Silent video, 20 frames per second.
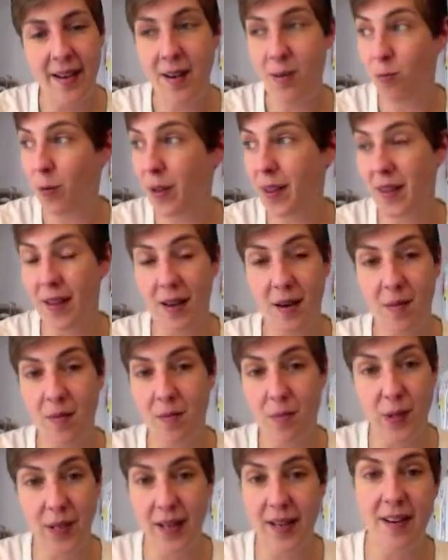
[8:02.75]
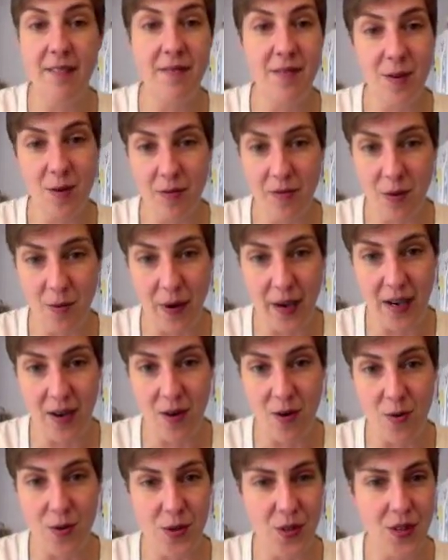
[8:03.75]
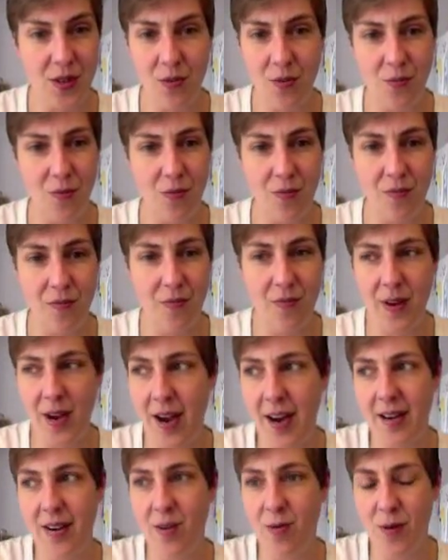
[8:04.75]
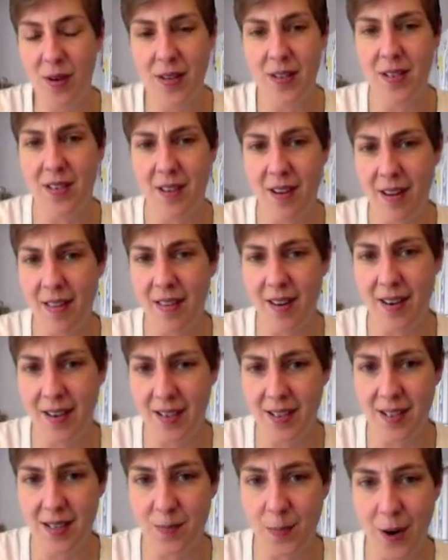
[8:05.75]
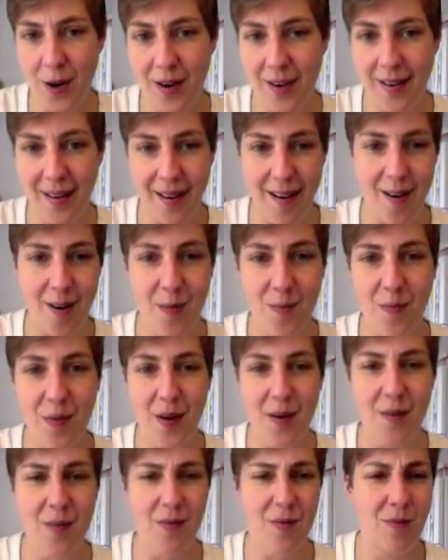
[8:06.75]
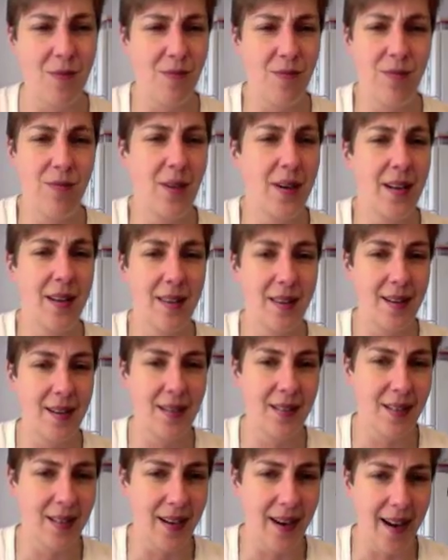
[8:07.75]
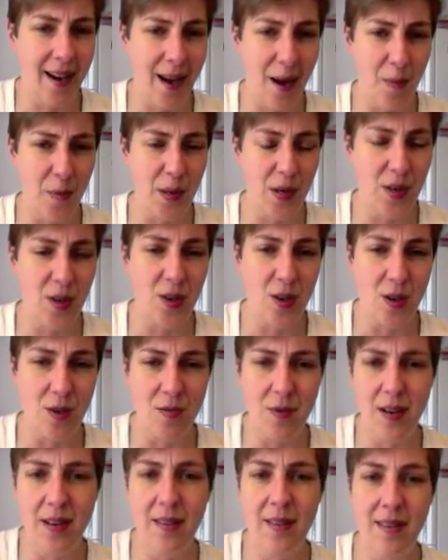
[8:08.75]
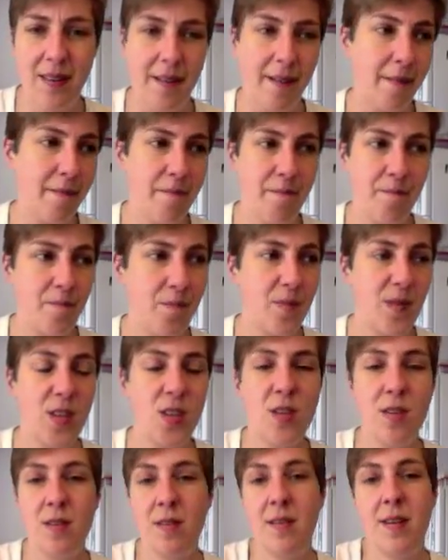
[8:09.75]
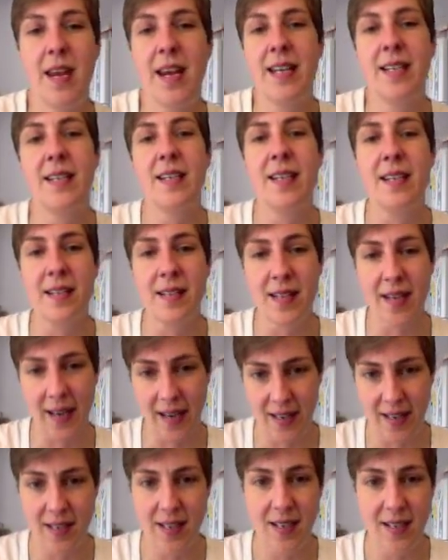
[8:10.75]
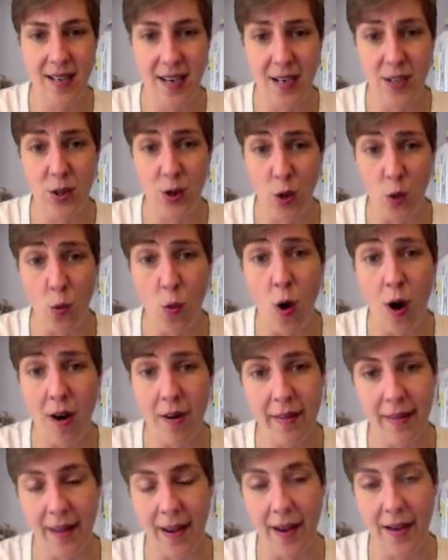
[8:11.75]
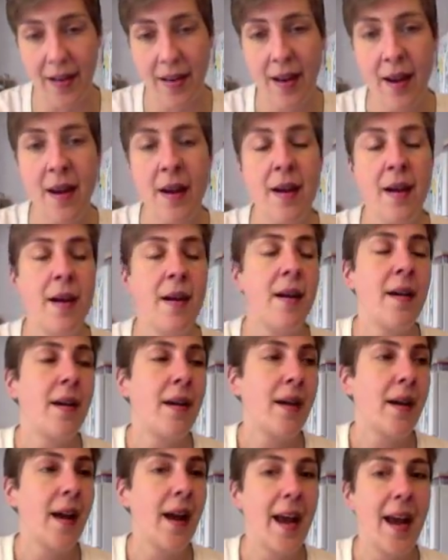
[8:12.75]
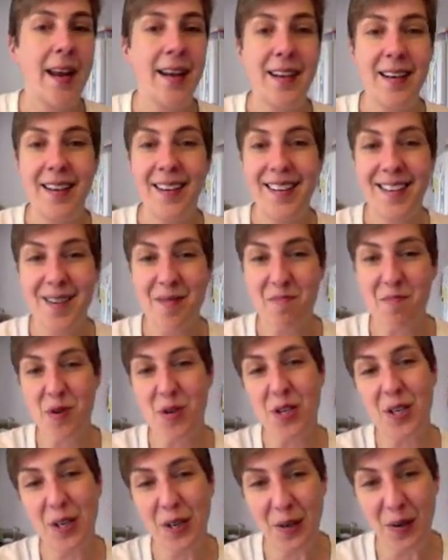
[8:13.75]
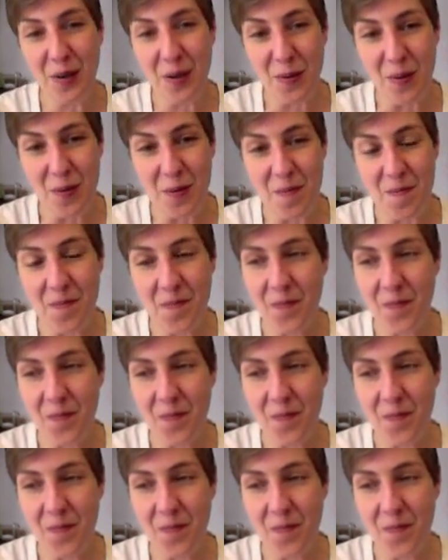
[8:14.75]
within plain view of the windows, I know it's not the nicest part of town, but what do you think's going to happen to you in the 18 seconds it takes you to walk that? And number two,